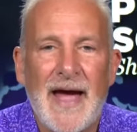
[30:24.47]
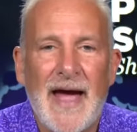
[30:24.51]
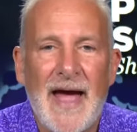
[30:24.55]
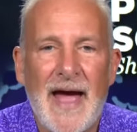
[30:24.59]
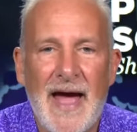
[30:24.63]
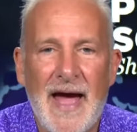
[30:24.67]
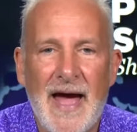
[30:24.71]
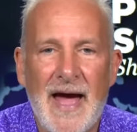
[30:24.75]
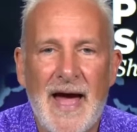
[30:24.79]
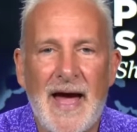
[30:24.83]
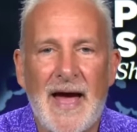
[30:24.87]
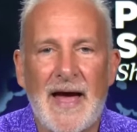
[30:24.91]

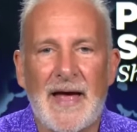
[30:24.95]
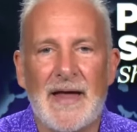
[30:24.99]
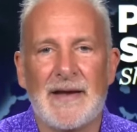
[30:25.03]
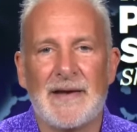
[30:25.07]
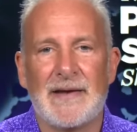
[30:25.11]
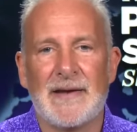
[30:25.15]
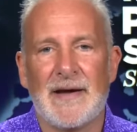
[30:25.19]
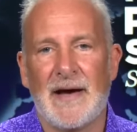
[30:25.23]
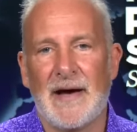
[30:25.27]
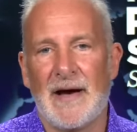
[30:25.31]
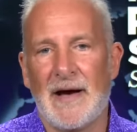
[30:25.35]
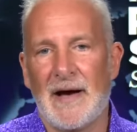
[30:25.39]

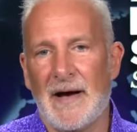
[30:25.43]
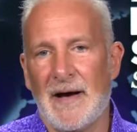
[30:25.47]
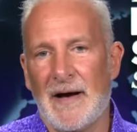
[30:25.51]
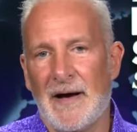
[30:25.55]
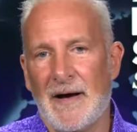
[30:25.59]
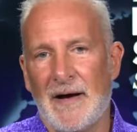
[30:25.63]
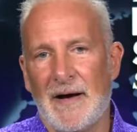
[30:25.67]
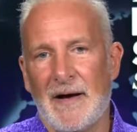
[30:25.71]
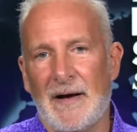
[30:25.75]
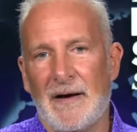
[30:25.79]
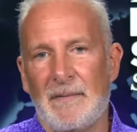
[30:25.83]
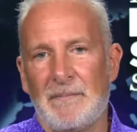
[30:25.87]
And
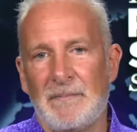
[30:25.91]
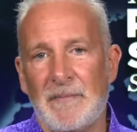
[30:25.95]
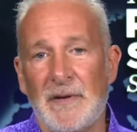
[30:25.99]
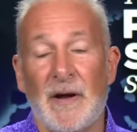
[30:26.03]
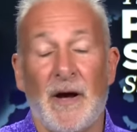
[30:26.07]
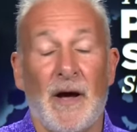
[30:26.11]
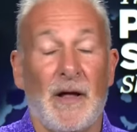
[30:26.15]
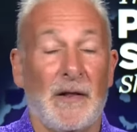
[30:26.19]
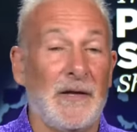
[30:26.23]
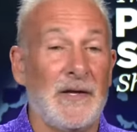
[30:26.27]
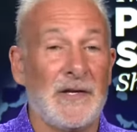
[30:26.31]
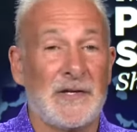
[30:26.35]
uh, you know,
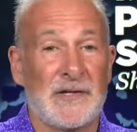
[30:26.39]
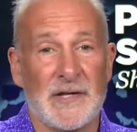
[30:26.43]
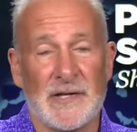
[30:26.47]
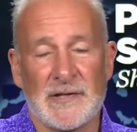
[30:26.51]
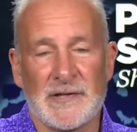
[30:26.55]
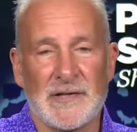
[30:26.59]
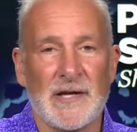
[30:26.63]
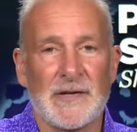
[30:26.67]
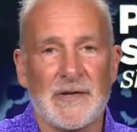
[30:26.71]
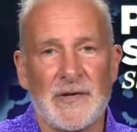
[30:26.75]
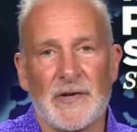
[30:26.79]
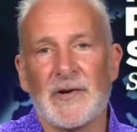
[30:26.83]
at least
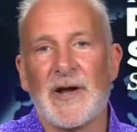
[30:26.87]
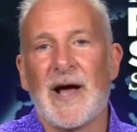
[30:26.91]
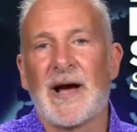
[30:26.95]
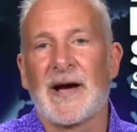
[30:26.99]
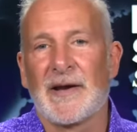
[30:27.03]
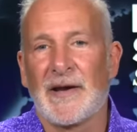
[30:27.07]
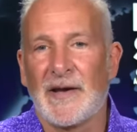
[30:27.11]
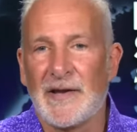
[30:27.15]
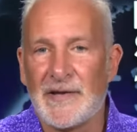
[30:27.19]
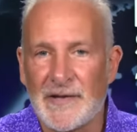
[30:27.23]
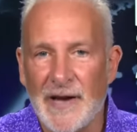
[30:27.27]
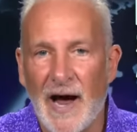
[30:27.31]
it's not you're not
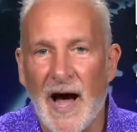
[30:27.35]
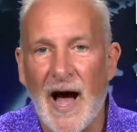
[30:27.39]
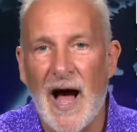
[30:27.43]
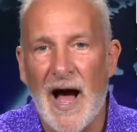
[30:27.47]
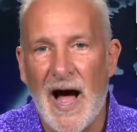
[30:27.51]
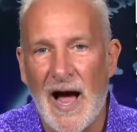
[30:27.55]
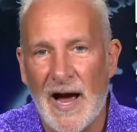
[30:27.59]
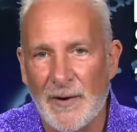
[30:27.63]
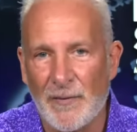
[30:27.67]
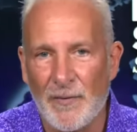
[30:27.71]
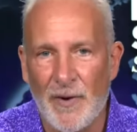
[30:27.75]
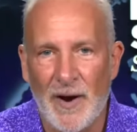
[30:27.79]
going to
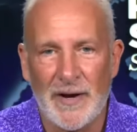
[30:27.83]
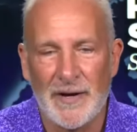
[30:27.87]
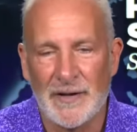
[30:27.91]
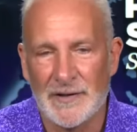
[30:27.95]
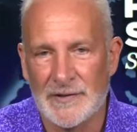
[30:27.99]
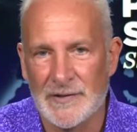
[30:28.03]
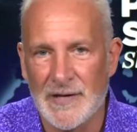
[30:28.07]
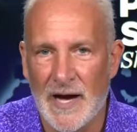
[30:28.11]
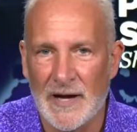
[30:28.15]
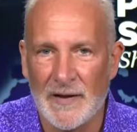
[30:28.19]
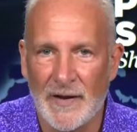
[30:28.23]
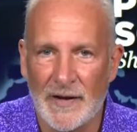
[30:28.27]
die, right?
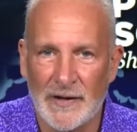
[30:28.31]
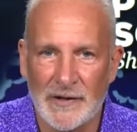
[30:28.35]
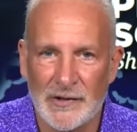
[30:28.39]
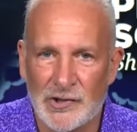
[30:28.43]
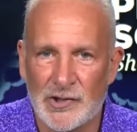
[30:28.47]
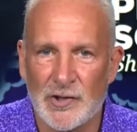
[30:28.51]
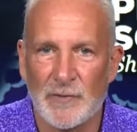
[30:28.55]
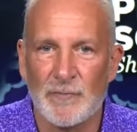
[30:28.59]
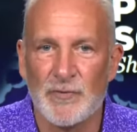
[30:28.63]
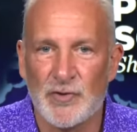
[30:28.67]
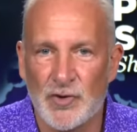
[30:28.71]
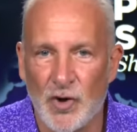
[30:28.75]
It's not like
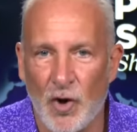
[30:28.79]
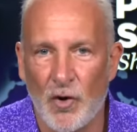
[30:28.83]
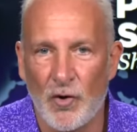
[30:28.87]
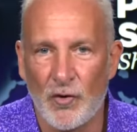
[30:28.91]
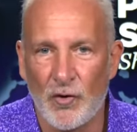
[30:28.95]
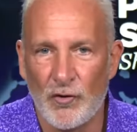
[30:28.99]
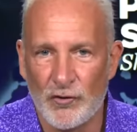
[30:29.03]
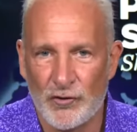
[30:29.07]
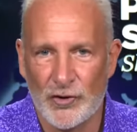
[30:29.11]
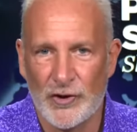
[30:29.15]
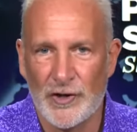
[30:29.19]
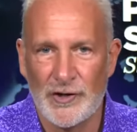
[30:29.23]
Jim
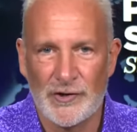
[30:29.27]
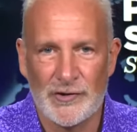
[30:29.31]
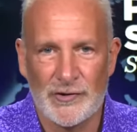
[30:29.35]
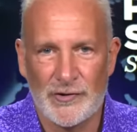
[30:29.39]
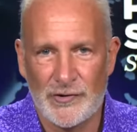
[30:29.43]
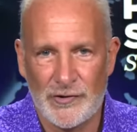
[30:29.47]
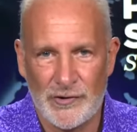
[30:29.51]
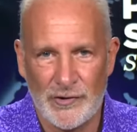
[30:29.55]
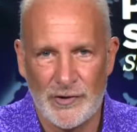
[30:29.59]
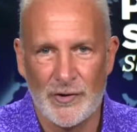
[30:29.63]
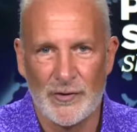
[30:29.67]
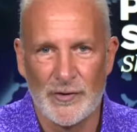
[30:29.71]
Jones and
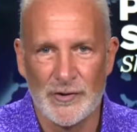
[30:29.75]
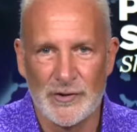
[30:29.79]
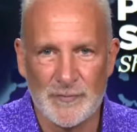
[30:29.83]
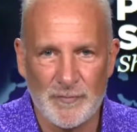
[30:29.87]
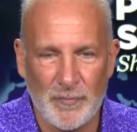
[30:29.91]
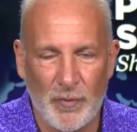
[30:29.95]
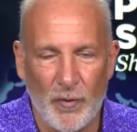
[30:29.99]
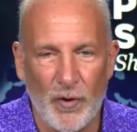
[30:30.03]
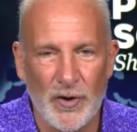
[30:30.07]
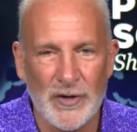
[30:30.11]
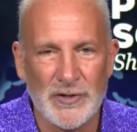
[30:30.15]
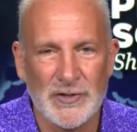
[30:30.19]
it's you know it's
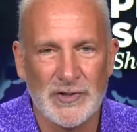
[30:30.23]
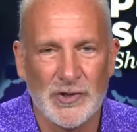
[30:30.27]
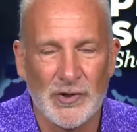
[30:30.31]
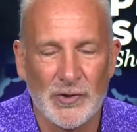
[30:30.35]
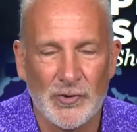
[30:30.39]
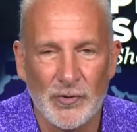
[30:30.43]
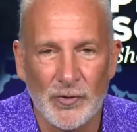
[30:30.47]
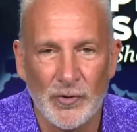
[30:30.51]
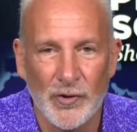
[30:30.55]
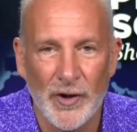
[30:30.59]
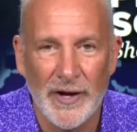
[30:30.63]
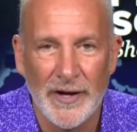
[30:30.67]
poison
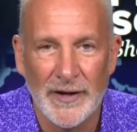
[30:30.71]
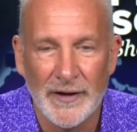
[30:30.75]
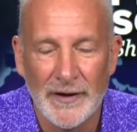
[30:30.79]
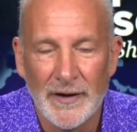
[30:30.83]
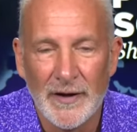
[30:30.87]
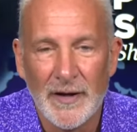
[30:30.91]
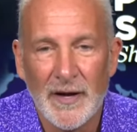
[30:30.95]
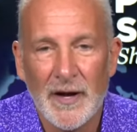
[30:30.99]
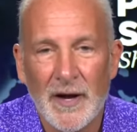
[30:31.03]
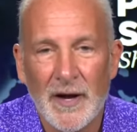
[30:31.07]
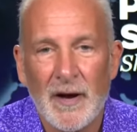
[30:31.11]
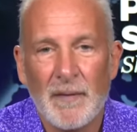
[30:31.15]
Kool Aid.
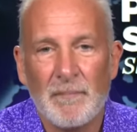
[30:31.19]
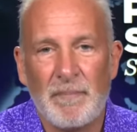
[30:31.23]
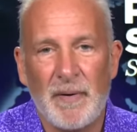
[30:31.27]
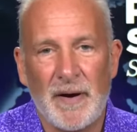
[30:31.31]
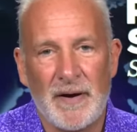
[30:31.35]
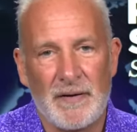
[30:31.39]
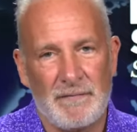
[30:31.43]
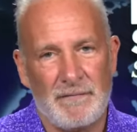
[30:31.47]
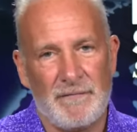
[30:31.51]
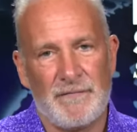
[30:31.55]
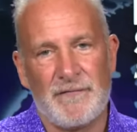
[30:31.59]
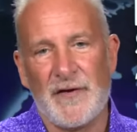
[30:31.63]

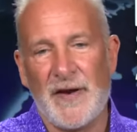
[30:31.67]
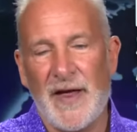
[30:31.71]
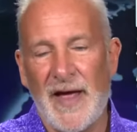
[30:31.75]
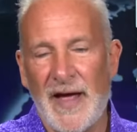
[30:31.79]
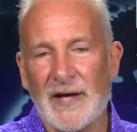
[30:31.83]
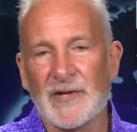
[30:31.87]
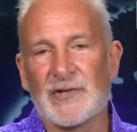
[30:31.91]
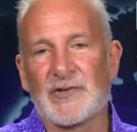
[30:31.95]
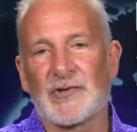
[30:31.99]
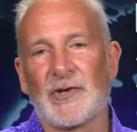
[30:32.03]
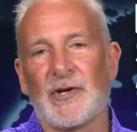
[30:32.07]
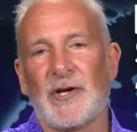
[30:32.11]
But
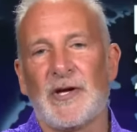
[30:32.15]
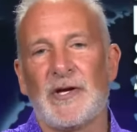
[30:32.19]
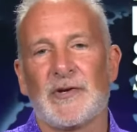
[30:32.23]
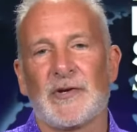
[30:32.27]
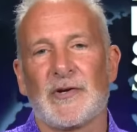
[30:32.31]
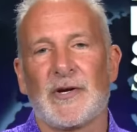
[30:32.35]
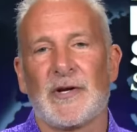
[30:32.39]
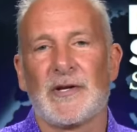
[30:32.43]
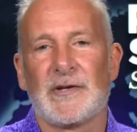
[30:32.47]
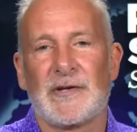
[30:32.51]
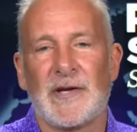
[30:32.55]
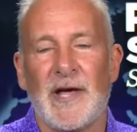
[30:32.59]
financially, you're
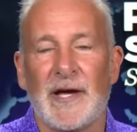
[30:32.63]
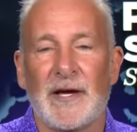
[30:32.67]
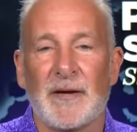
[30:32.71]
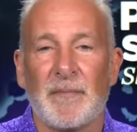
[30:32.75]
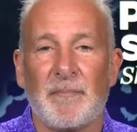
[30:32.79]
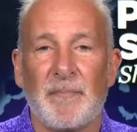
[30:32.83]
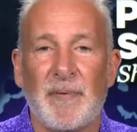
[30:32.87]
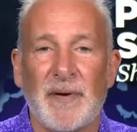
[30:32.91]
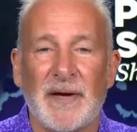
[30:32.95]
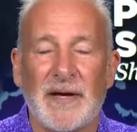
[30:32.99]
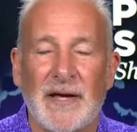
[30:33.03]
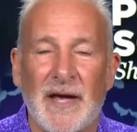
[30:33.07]
going to take a
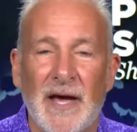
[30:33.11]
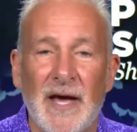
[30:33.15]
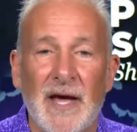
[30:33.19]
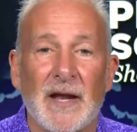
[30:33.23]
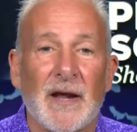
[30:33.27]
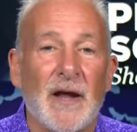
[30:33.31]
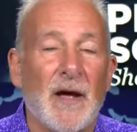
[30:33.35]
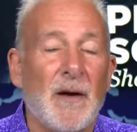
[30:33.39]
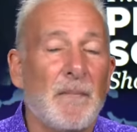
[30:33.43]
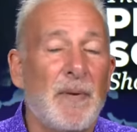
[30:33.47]
big hit.